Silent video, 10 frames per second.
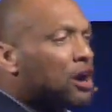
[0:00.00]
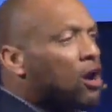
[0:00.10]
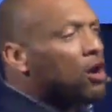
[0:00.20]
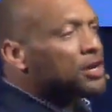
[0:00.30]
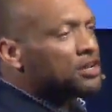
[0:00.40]

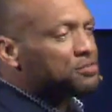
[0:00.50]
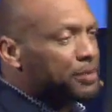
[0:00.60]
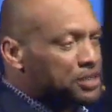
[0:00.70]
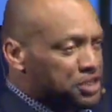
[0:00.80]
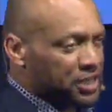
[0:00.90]
heart has
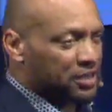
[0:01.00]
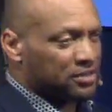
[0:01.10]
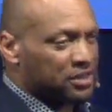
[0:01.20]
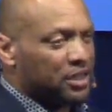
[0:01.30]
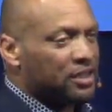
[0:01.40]
been
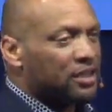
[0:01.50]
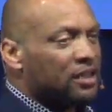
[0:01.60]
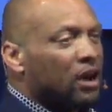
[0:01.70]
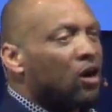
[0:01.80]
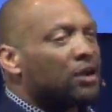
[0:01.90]
changed.
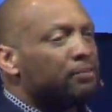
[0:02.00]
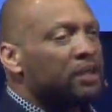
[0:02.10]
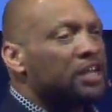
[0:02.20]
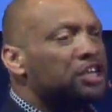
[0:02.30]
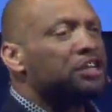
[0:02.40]
Heart
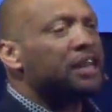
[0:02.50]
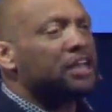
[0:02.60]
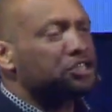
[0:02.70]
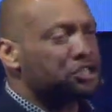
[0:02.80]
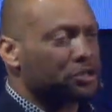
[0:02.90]
meaning your
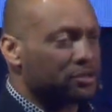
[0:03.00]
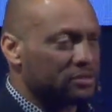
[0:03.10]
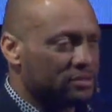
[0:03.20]
nature.